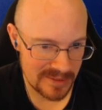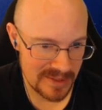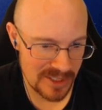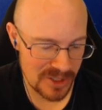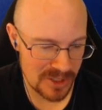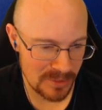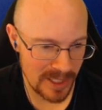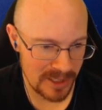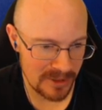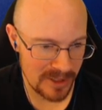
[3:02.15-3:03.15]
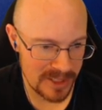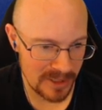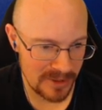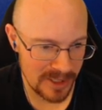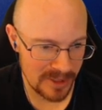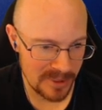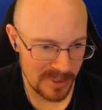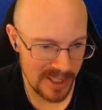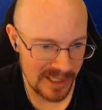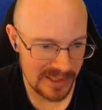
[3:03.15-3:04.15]
Is this just a regular artillery or
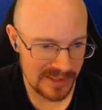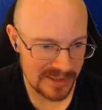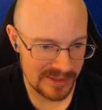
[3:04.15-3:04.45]
what?